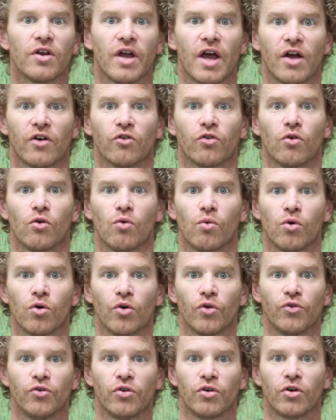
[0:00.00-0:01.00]
natural
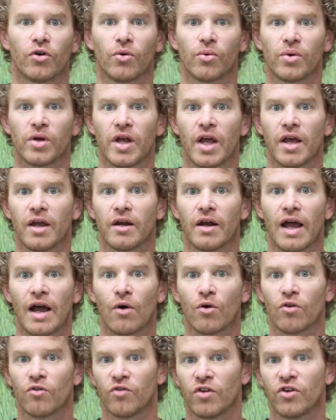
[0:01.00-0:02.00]
world to create
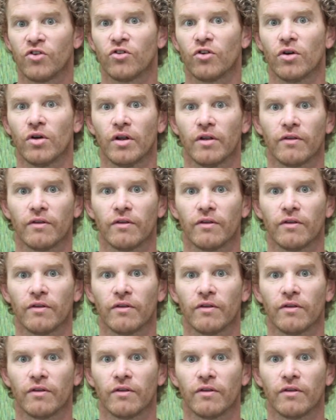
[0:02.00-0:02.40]
our vision.